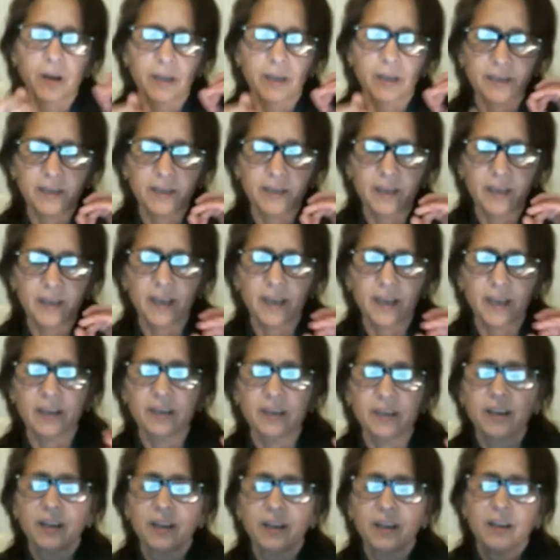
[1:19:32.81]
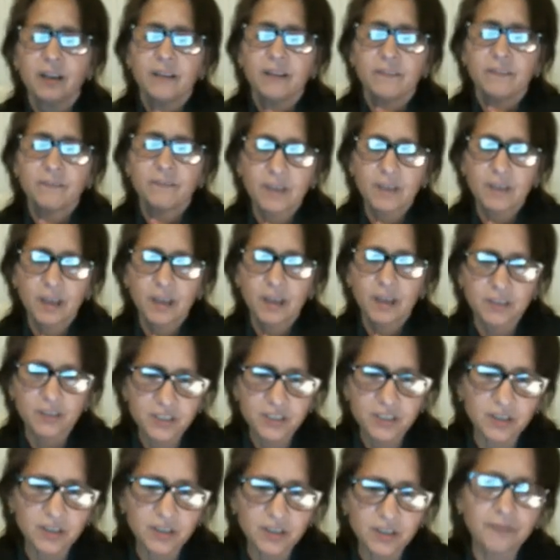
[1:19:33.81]
and the
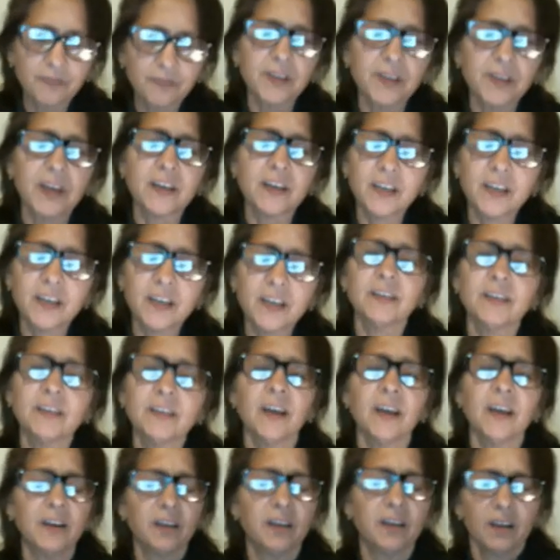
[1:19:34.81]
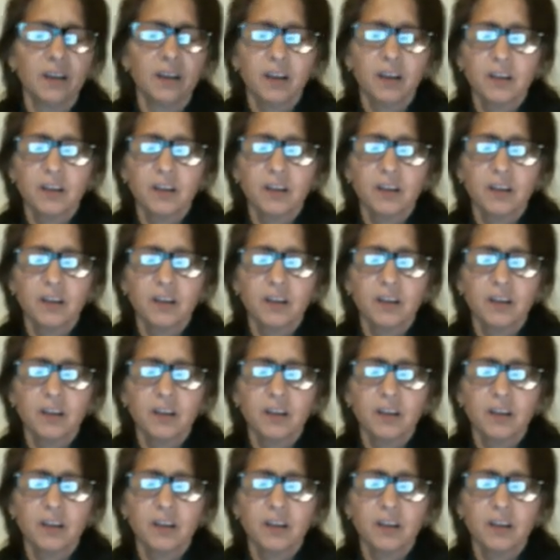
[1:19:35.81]
stuff that he did,